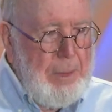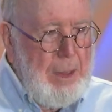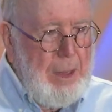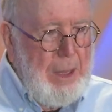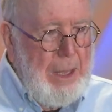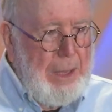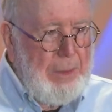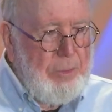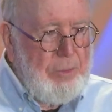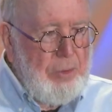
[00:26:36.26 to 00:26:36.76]

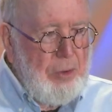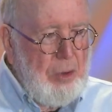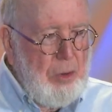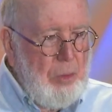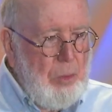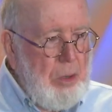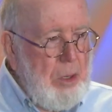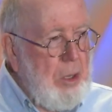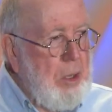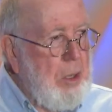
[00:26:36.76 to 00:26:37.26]
And
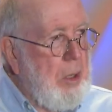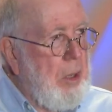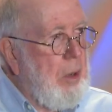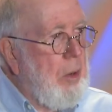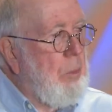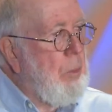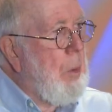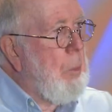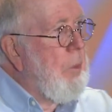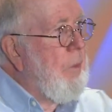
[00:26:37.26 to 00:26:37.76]
so,
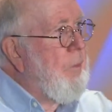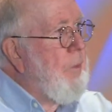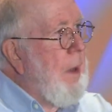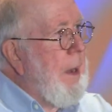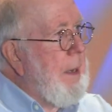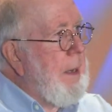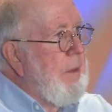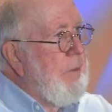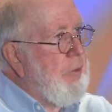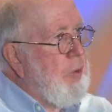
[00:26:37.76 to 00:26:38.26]
what we're
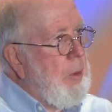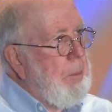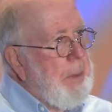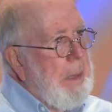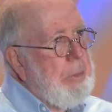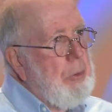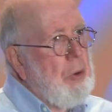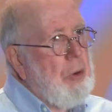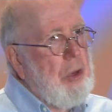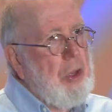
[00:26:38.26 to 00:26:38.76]
finding for the
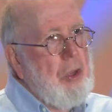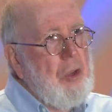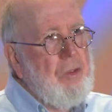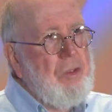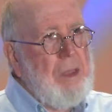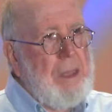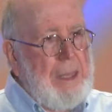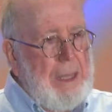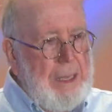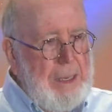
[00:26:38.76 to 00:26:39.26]
people who are
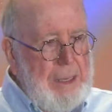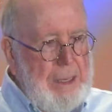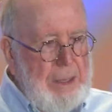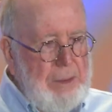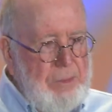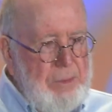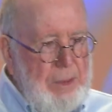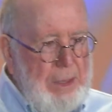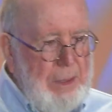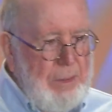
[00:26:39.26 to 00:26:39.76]
using it
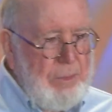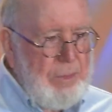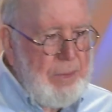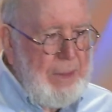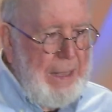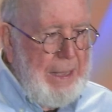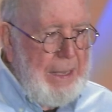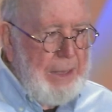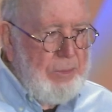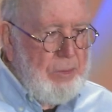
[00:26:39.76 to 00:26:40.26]
is, is
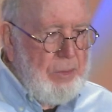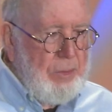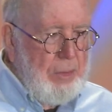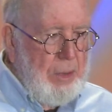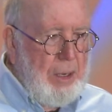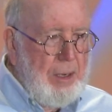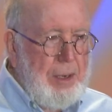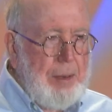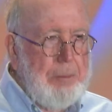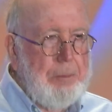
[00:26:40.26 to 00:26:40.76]
that
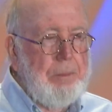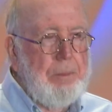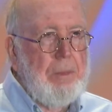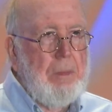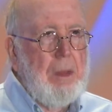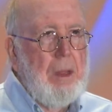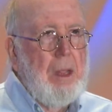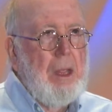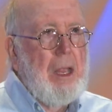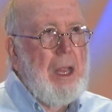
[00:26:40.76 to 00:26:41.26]
um,
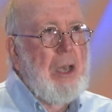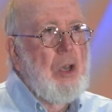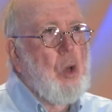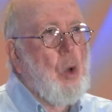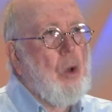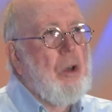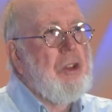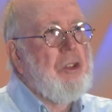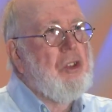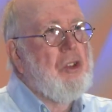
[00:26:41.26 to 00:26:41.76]
in
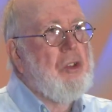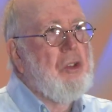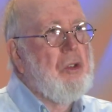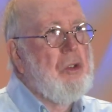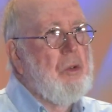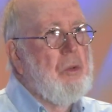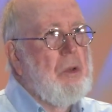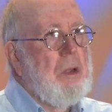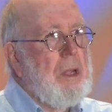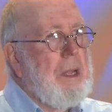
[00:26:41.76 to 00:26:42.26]
order to